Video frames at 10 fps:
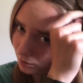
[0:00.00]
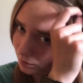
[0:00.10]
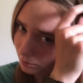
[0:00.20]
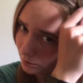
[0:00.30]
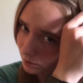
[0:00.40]
the
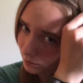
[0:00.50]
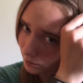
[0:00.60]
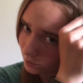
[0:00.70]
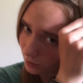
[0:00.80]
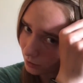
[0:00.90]
middle
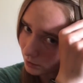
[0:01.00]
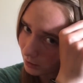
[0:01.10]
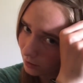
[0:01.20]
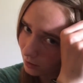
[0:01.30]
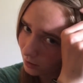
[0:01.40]
strand.
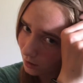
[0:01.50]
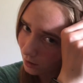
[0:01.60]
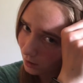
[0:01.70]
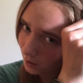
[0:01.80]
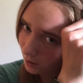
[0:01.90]

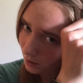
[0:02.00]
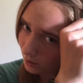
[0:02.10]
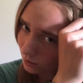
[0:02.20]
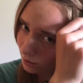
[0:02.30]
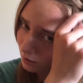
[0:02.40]

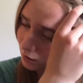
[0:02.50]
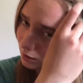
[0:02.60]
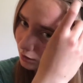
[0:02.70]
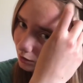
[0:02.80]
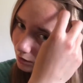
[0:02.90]
Then
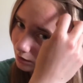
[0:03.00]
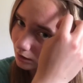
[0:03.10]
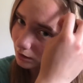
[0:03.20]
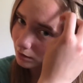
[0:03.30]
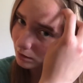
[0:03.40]
you're going to
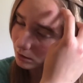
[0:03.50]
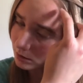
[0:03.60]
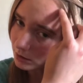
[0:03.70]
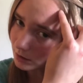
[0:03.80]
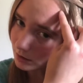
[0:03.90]
take the
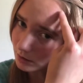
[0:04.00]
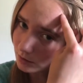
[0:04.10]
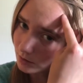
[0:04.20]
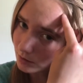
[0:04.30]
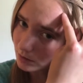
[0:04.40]
strand that's
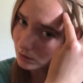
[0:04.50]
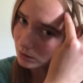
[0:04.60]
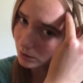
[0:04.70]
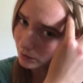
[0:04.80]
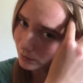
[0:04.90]
closest to
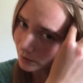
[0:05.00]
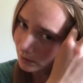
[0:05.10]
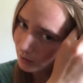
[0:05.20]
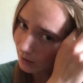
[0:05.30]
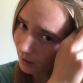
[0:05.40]
your face,
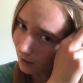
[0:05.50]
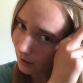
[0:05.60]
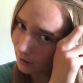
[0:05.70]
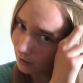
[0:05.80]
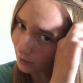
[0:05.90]
add
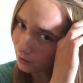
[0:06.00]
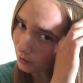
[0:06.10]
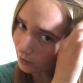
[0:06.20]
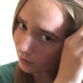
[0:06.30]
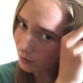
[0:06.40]
hair to
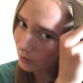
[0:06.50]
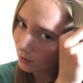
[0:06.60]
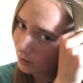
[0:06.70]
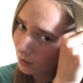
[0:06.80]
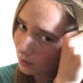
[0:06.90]
it,
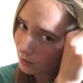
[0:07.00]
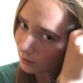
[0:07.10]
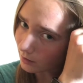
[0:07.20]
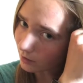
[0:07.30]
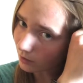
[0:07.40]
take
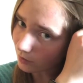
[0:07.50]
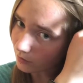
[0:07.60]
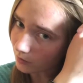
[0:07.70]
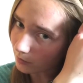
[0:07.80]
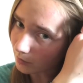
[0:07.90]
it over
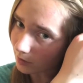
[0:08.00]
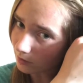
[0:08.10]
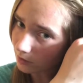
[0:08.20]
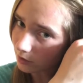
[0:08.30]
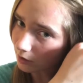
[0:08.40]
the middle
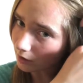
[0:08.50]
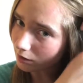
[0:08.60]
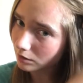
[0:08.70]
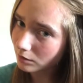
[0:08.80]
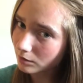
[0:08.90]
strand.
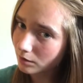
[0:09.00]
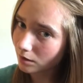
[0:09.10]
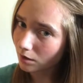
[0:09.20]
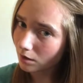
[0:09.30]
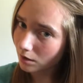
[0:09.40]

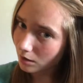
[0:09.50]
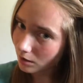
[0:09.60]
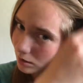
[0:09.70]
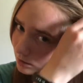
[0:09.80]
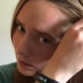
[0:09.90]

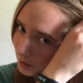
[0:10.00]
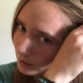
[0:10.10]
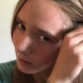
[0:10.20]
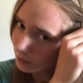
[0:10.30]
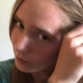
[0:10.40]
Take
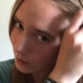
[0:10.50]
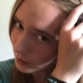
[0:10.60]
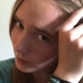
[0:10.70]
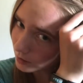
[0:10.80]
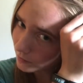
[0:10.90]
the strand
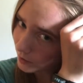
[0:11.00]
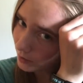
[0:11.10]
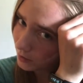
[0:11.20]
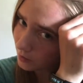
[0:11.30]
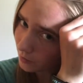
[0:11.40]
that's
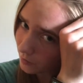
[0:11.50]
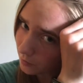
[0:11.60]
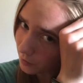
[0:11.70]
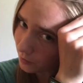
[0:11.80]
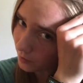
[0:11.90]
farthest away from
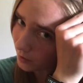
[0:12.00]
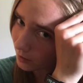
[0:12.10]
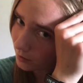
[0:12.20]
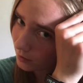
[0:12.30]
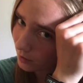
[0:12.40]
your face,